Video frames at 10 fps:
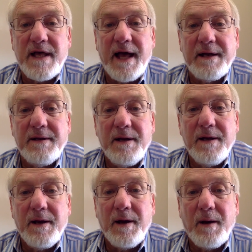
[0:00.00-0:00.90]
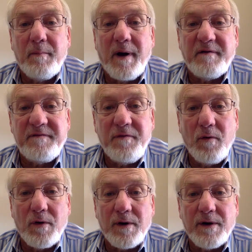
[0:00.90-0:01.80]
that by
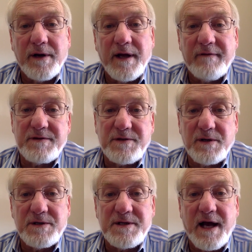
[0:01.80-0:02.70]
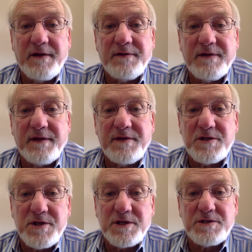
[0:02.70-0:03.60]
4 if it turns out that the
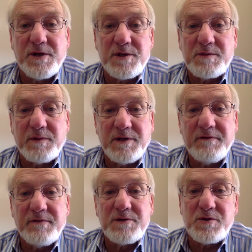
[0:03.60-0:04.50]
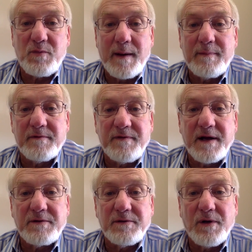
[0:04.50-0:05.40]
just noticeable difference, or
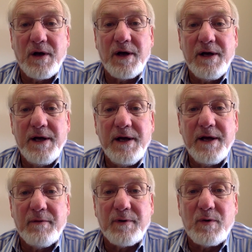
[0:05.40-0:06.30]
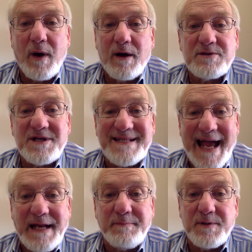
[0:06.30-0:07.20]
Weber-Fechner law, requires a
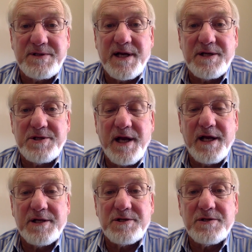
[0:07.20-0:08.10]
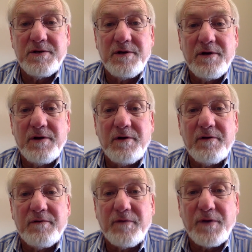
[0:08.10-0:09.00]
10% change
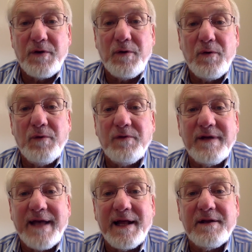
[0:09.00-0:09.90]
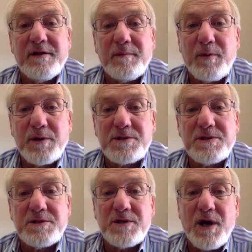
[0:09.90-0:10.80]
for you to get the
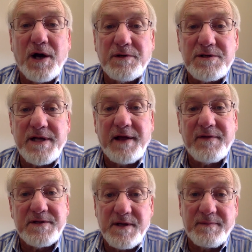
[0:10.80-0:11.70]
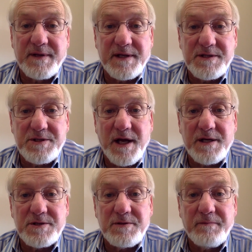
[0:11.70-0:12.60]
person to understand that something has
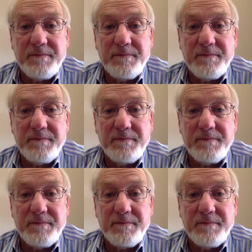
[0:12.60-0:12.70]
changed.